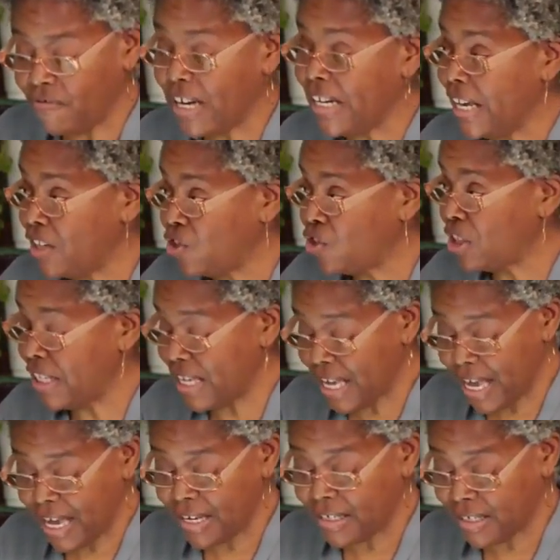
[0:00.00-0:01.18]
financially
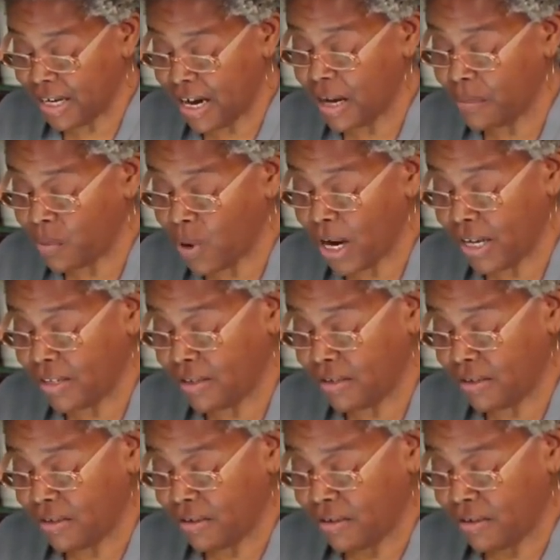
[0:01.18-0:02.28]
and time wise.